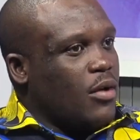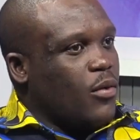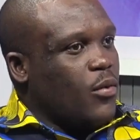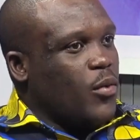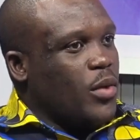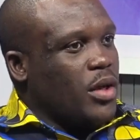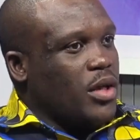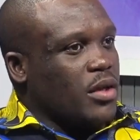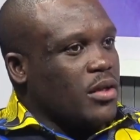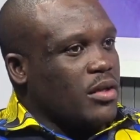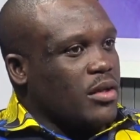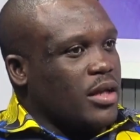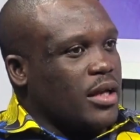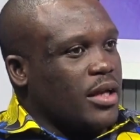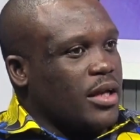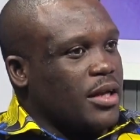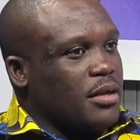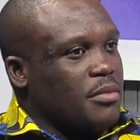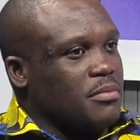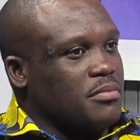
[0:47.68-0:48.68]
Well,
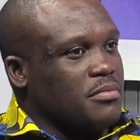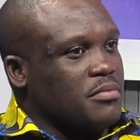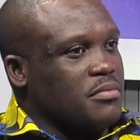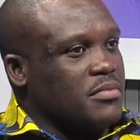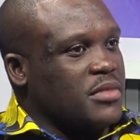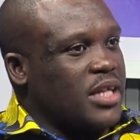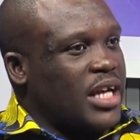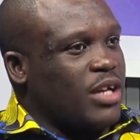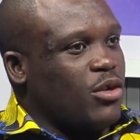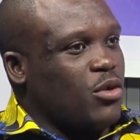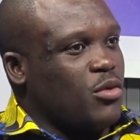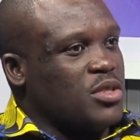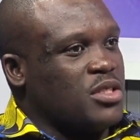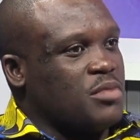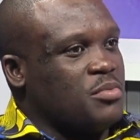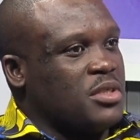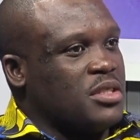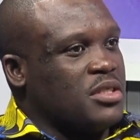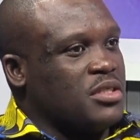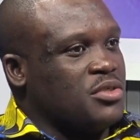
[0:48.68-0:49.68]
um, there had
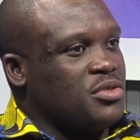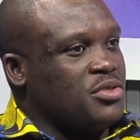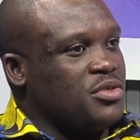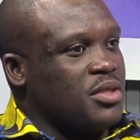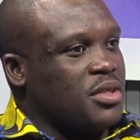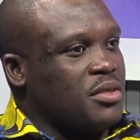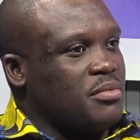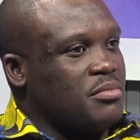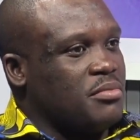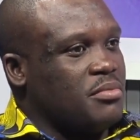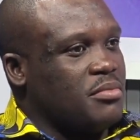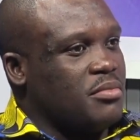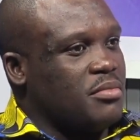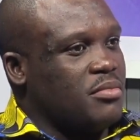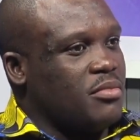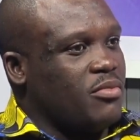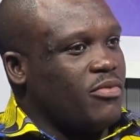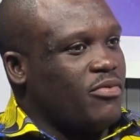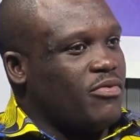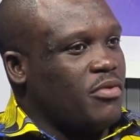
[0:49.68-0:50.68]
always been the dream
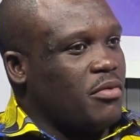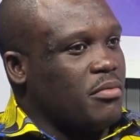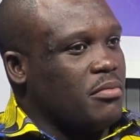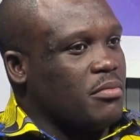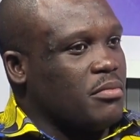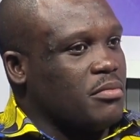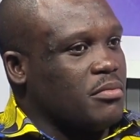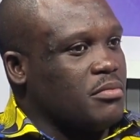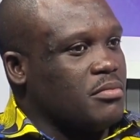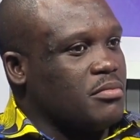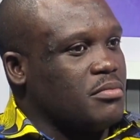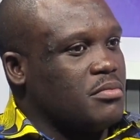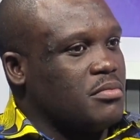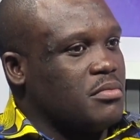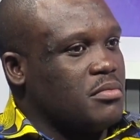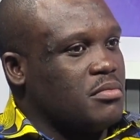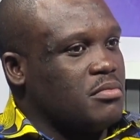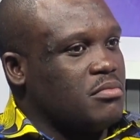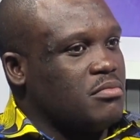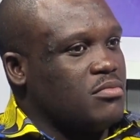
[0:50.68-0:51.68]
from
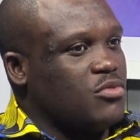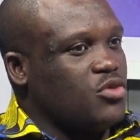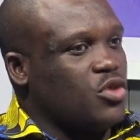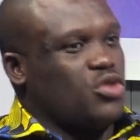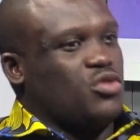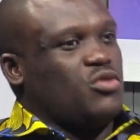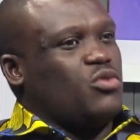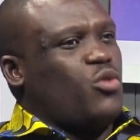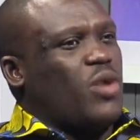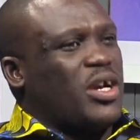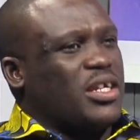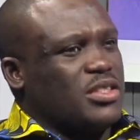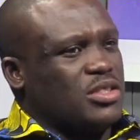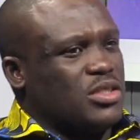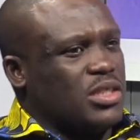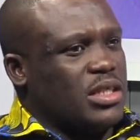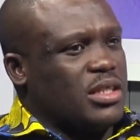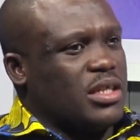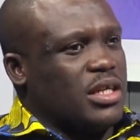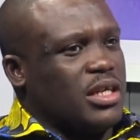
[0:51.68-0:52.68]
not quite a
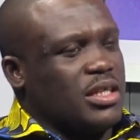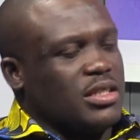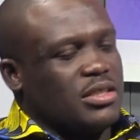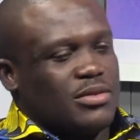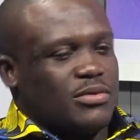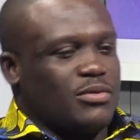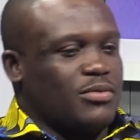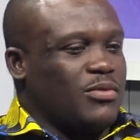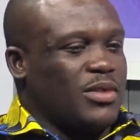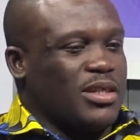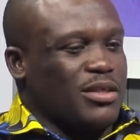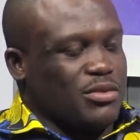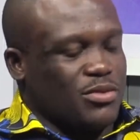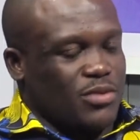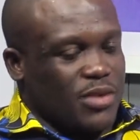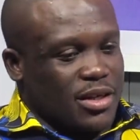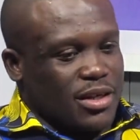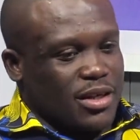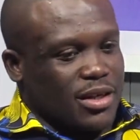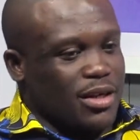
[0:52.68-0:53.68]
young age. When I was
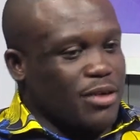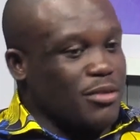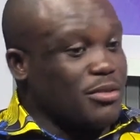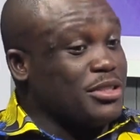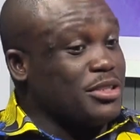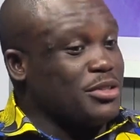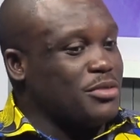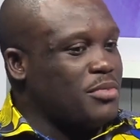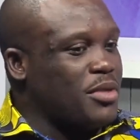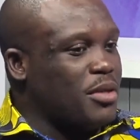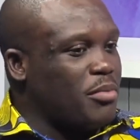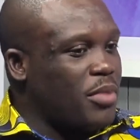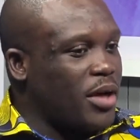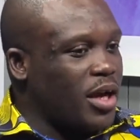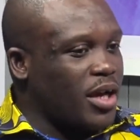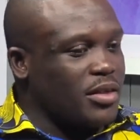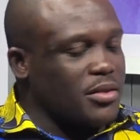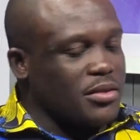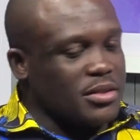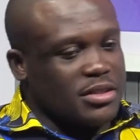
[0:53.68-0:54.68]
quite young, I wanted to be a
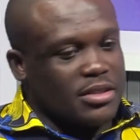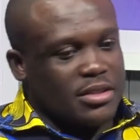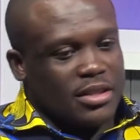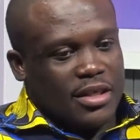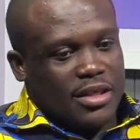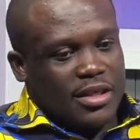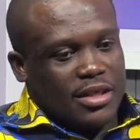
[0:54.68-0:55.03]
pilot.